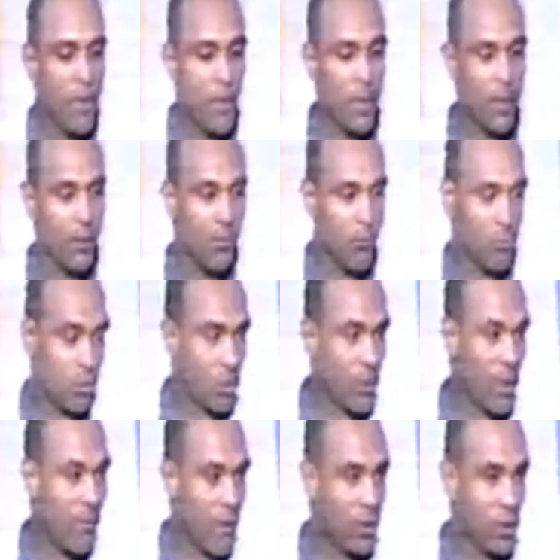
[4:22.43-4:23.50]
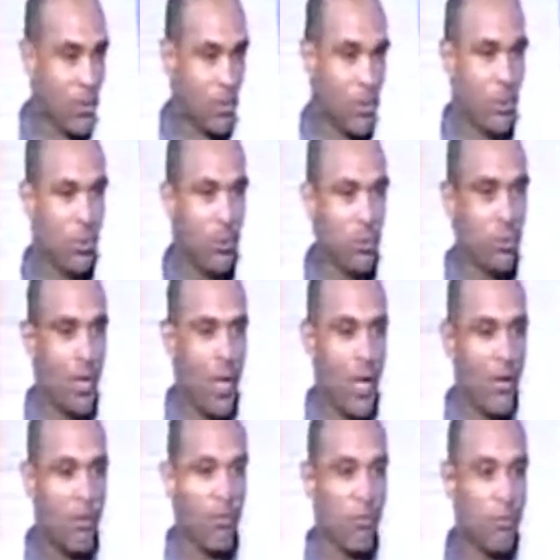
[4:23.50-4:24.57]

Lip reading: Of course, we have Hatsheput, we have